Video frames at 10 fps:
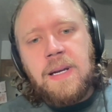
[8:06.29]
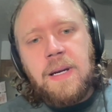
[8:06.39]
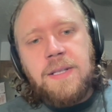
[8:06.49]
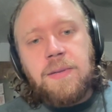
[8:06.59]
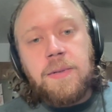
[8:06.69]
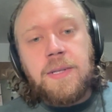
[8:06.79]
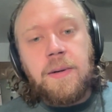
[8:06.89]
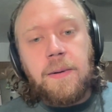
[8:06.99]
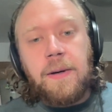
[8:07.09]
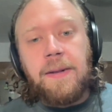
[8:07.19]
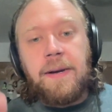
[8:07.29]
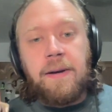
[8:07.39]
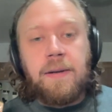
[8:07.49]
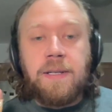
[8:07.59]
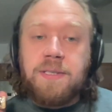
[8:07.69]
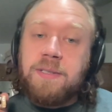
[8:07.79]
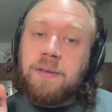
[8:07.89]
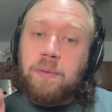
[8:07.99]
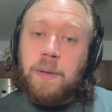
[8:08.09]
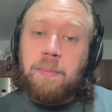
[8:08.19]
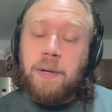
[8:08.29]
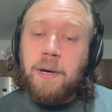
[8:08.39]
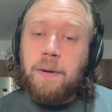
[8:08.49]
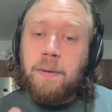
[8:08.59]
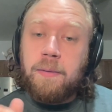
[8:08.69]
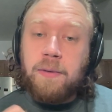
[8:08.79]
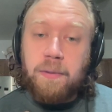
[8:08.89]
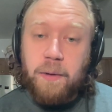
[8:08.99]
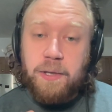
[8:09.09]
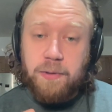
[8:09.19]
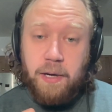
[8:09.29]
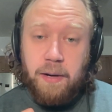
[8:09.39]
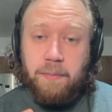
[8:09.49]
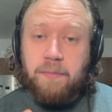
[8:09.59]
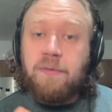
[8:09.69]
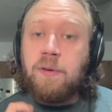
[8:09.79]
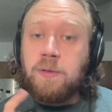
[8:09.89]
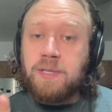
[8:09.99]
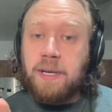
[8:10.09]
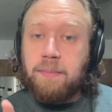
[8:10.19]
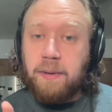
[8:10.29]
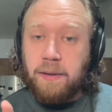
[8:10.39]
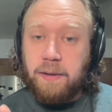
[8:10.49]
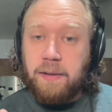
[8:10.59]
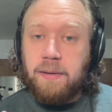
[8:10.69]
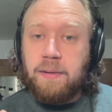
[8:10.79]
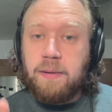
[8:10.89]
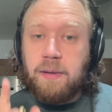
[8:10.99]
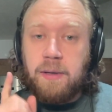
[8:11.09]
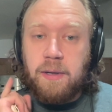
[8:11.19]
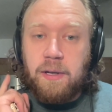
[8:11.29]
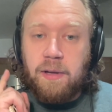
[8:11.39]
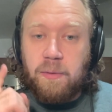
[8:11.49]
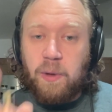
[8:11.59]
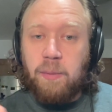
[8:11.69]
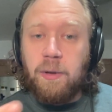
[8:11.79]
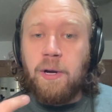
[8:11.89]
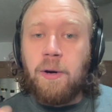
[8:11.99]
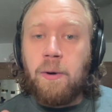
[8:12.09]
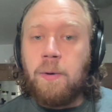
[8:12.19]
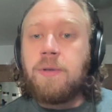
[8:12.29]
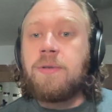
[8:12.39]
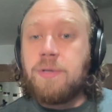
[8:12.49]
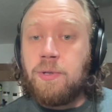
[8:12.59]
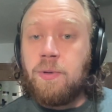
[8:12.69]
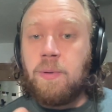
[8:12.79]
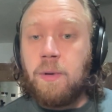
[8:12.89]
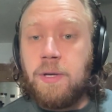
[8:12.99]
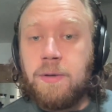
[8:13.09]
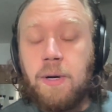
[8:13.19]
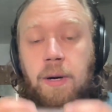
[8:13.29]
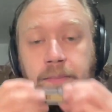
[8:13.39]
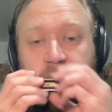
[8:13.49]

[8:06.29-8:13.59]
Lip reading: So what's going on there? It's 3 blow, 3 draw, full step bend, 3 blow, 2, 3 draw.